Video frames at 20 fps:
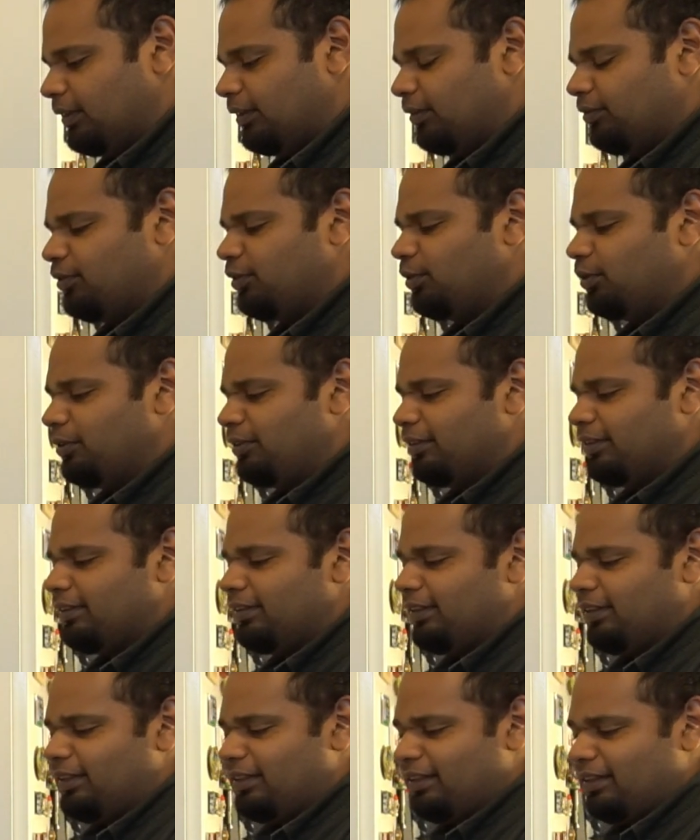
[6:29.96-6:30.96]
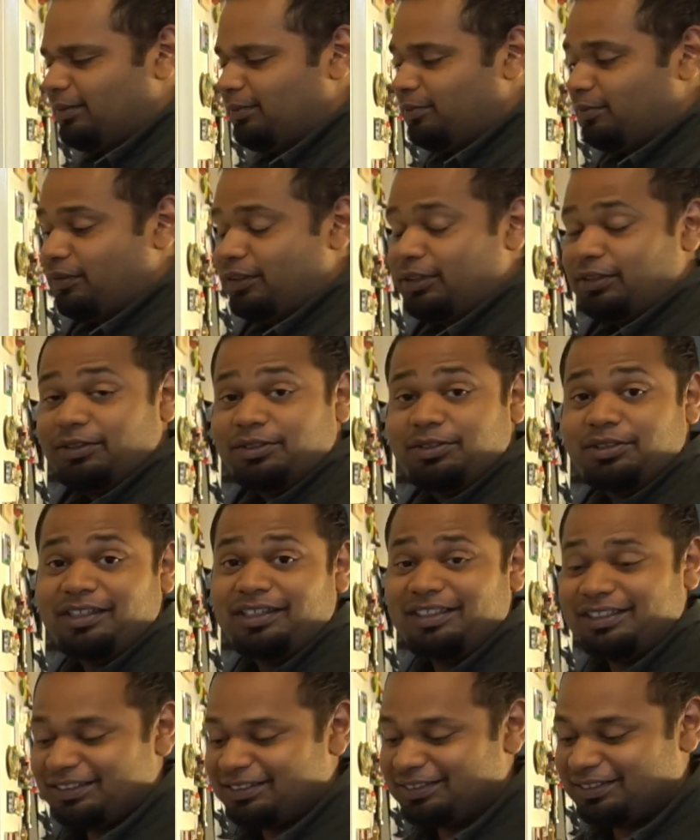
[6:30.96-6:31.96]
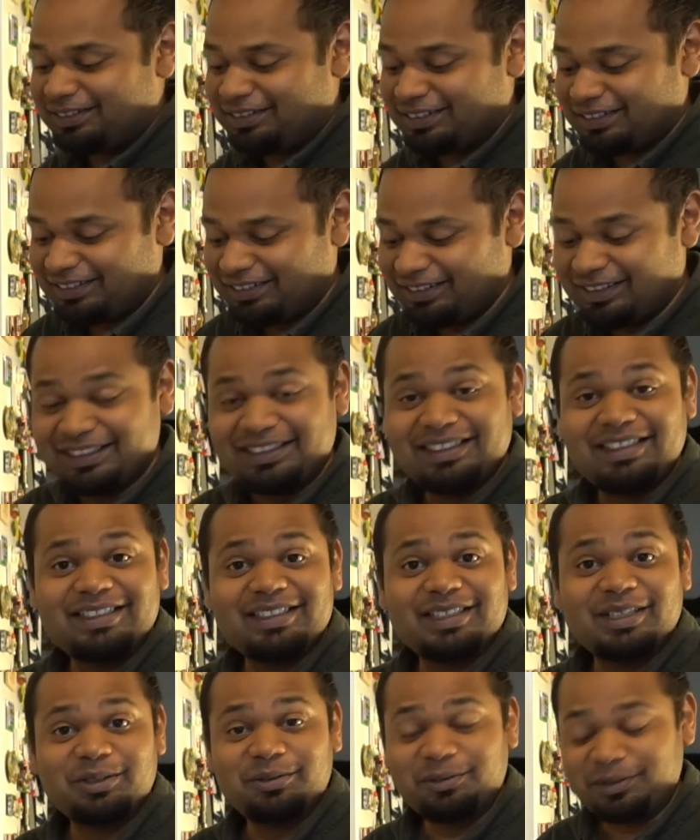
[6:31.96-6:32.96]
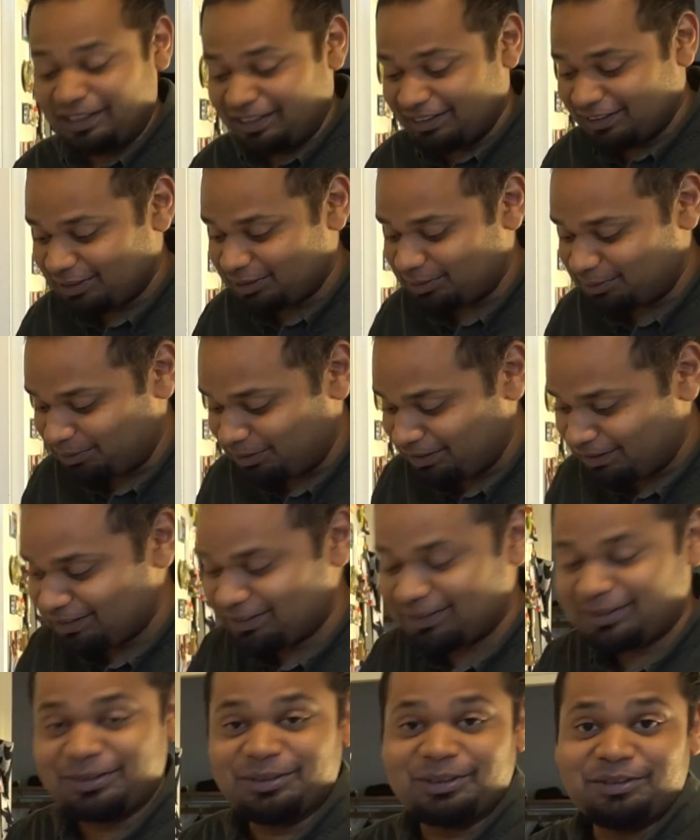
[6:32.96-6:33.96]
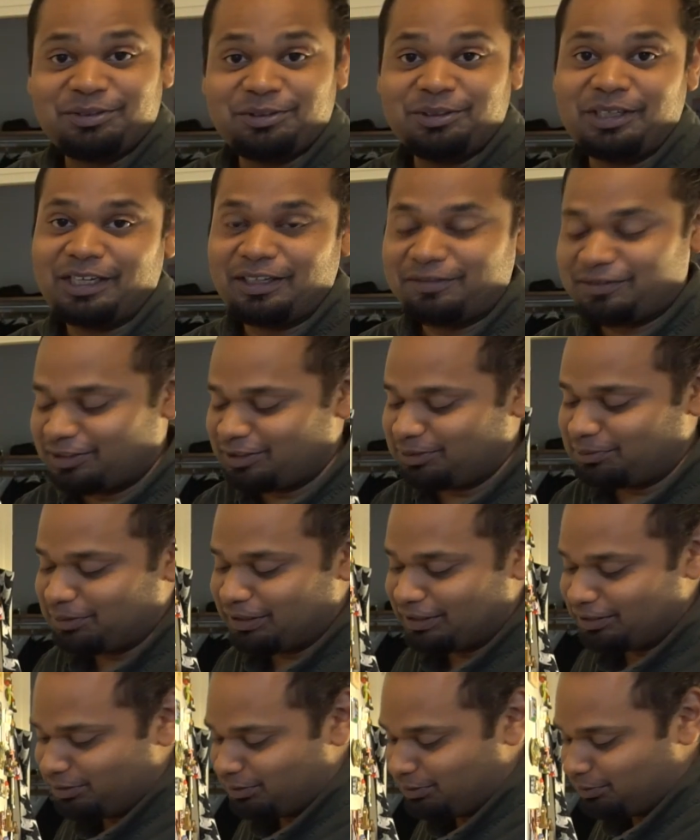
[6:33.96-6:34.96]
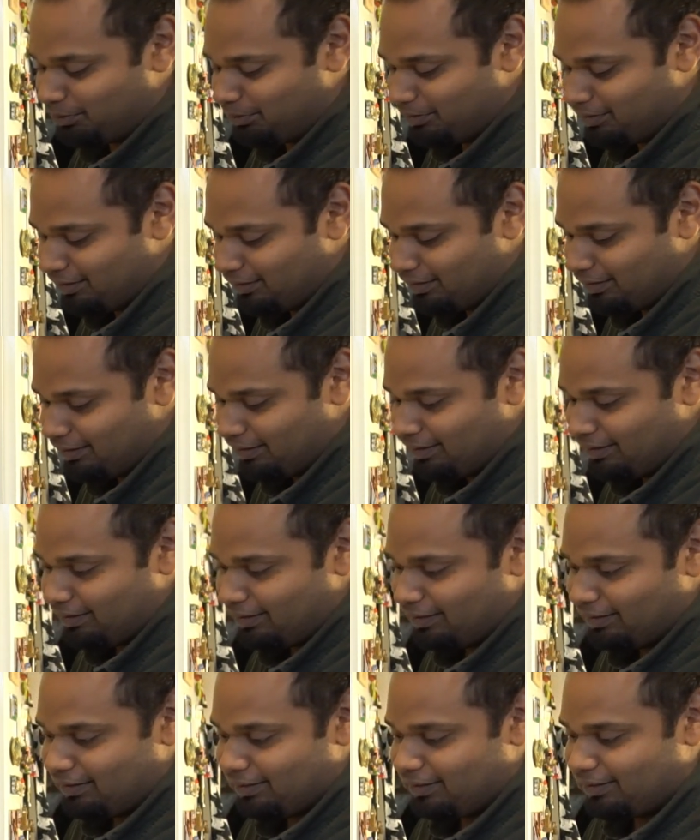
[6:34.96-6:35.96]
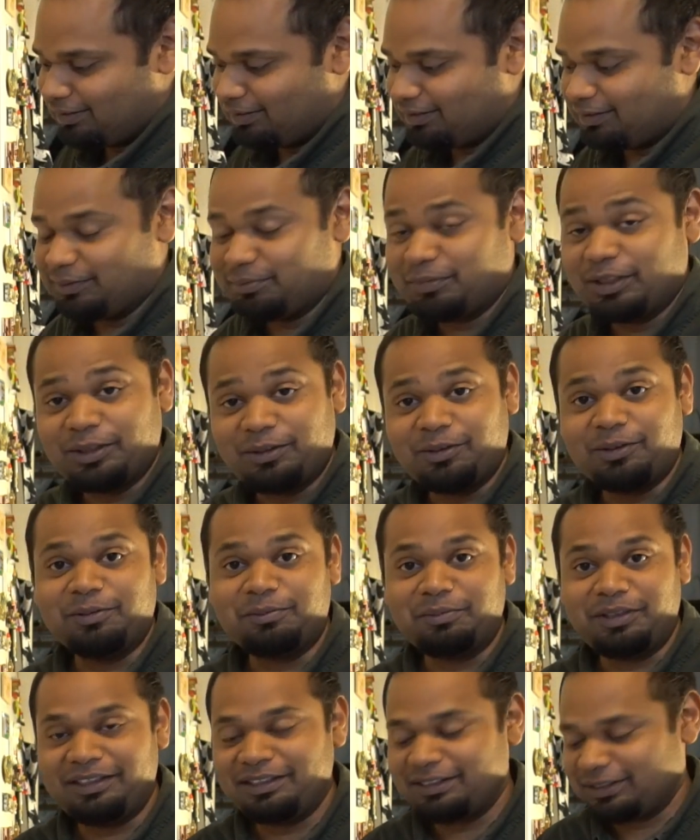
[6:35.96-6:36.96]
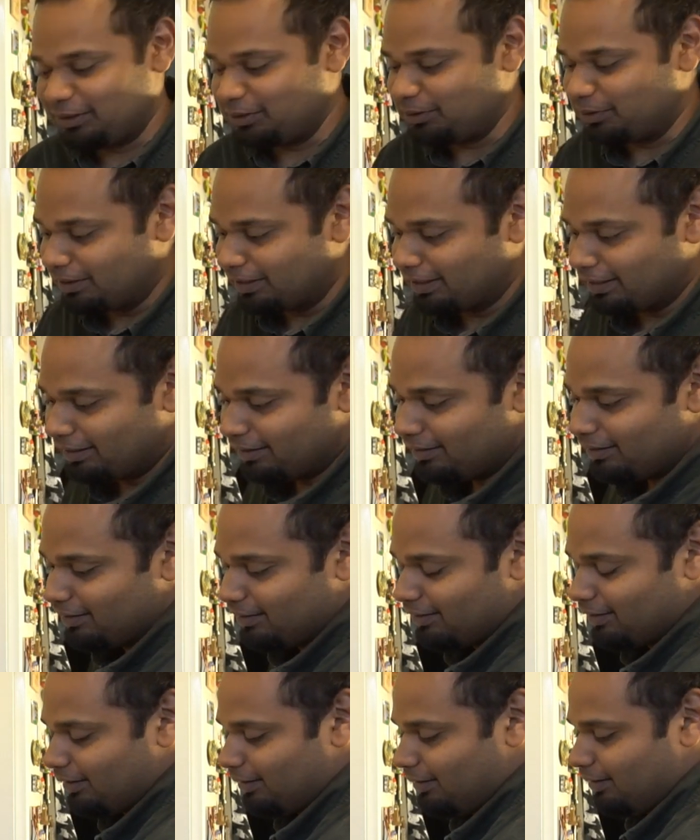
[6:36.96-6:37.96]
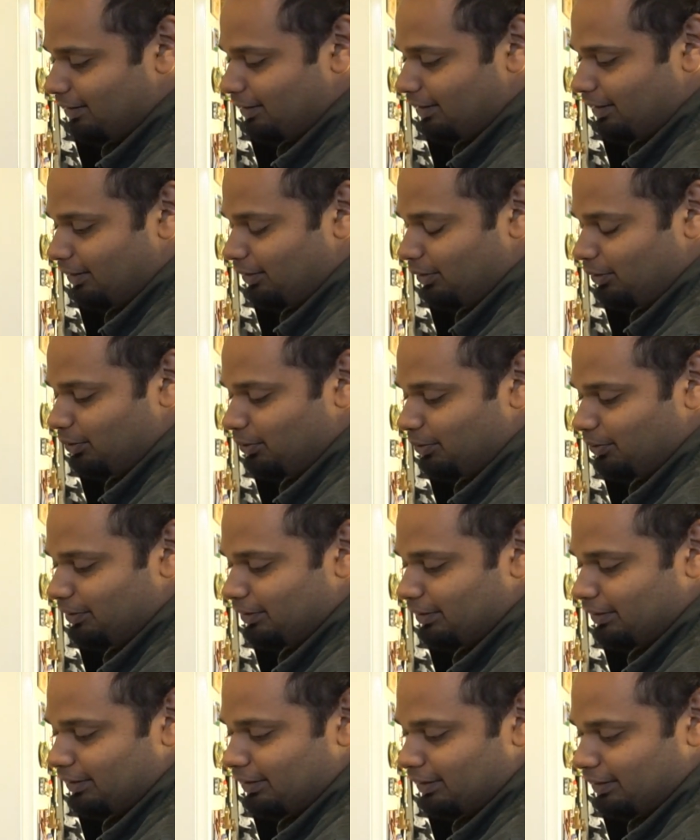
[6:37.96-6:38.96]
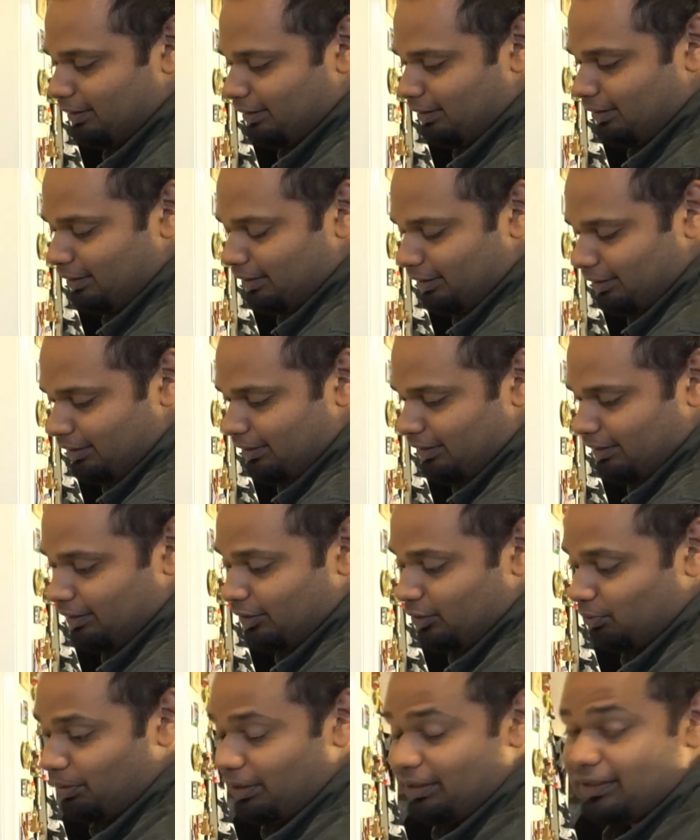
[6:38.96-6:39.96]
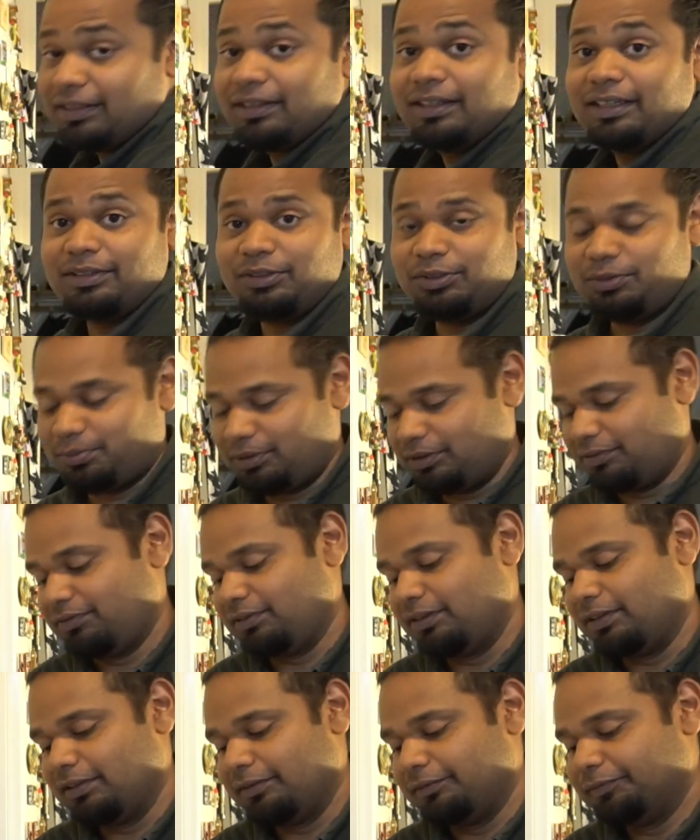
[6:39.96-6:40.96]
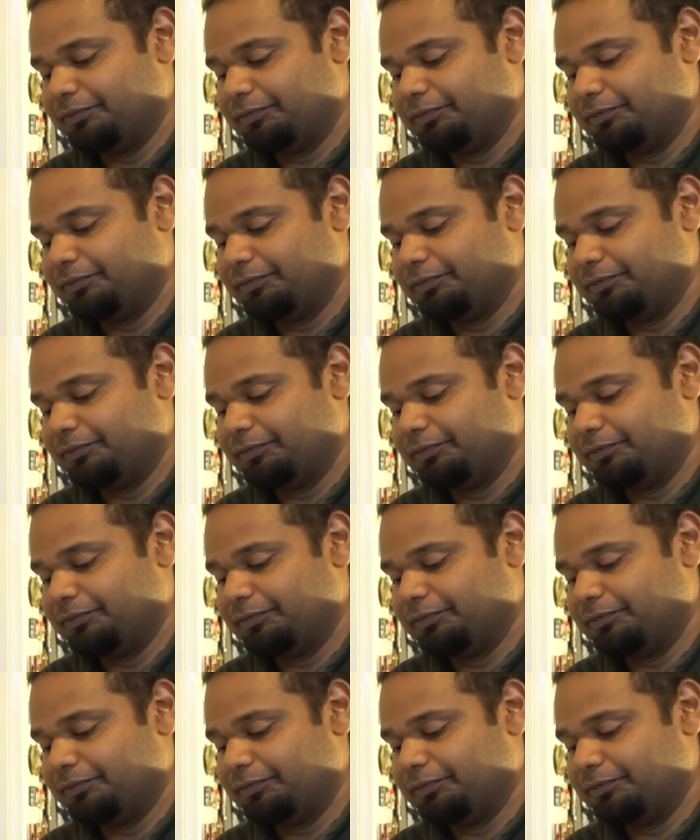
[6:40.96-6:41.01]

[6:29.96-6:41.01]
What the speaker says: Of course, you know, traditional lassis are quite sweet, so if you have a sweet tooth, by all means go ahead and use the sweetener as you prefer.